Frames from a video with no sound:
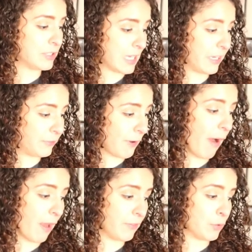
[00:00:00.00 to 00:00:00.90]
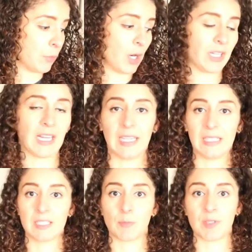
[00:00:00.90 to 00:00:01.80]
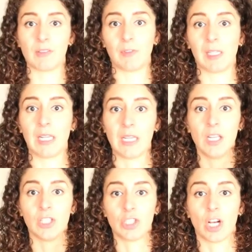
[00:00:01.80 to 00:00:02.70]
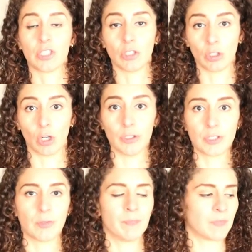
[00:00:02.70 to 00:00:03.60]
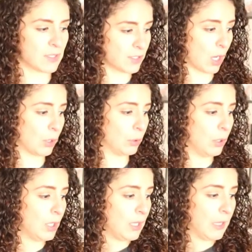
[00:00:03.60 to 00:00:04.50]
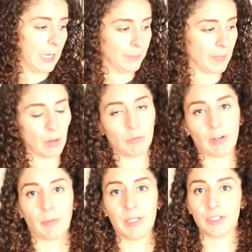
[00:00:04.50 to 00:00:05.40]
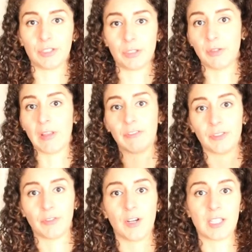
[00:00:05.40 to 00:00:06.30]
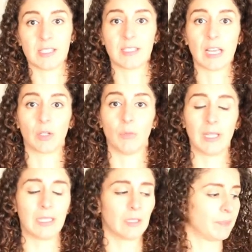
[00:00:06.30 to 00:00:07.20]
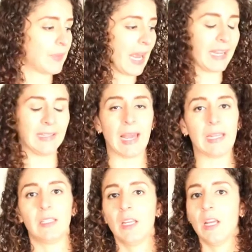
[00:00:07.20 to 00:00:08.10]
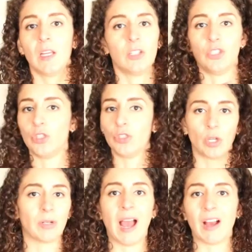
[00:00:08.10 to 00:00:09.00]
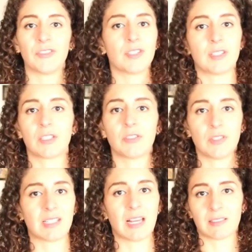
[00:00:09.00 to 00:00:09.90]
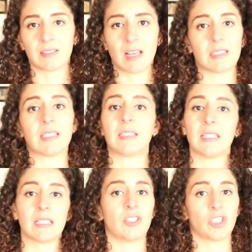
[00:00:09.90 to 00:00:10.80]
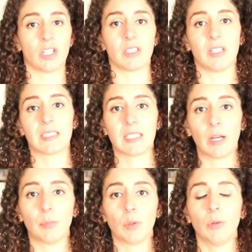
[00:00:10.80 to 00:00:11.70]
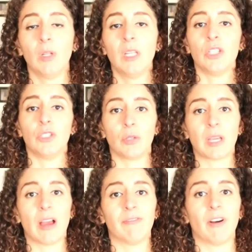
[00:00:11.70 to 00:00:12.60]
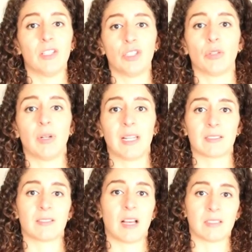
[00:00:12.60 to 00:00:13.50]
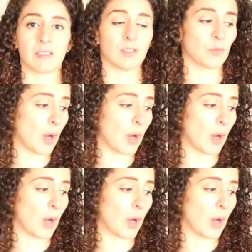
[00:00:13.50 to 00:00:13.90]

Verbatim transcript: on day five you're working specifically just your glutes so um, I would recommend you to do that for the first and second week again you don't have to stick to these exercises. These are just an example. You can find your own exercises as